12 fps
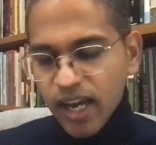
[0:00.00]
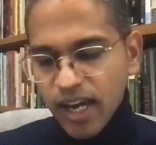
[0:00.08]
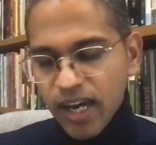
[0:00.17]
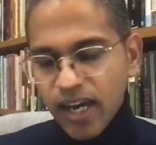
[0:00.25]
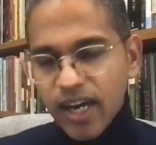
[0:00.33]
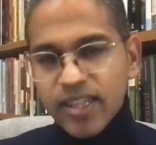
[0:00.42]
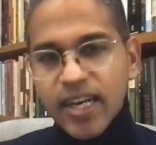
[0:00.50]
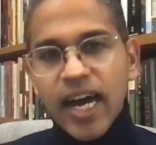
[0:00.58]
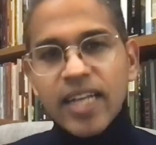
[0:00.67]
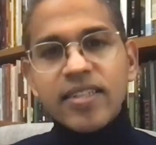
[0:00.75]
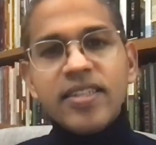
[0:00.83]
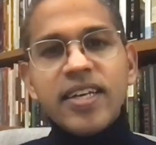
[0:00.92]
The
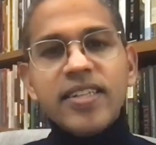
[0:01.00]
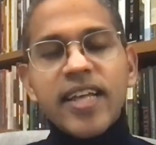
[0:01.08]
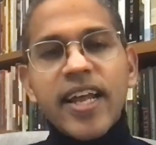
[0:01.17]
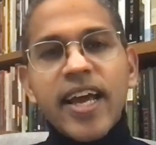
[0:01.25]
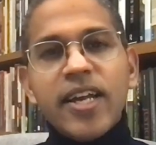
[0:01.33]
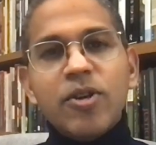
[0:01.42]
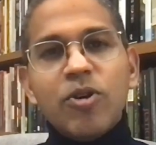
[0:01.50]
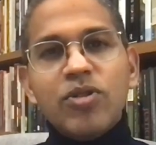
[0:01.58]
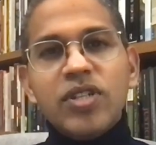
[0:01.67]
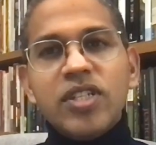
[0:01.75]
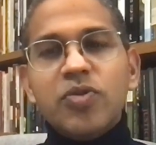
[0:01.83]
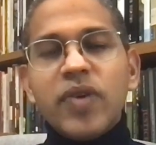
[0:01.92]
other thing that I
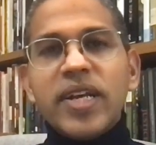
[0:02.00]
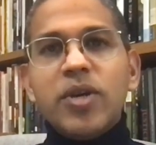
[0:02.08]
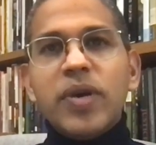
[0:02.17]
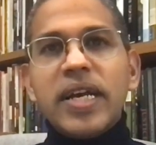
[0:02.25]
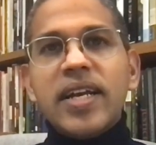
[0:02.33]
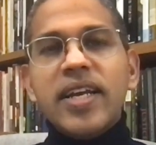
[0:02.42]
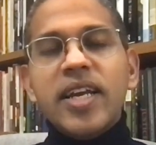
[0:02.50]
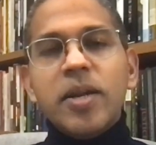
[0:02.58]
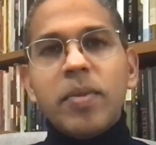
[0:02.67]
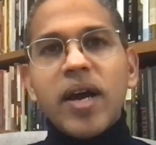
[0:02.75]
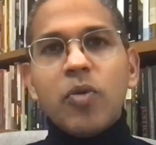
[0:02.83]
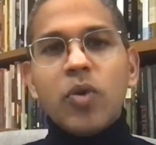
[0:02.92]
noticed very quickly in
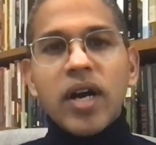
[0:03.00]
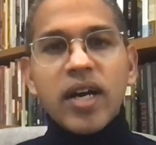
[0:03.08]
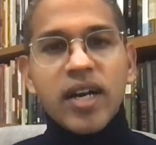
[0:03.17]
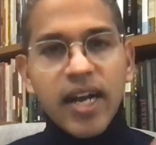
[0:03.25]
my work,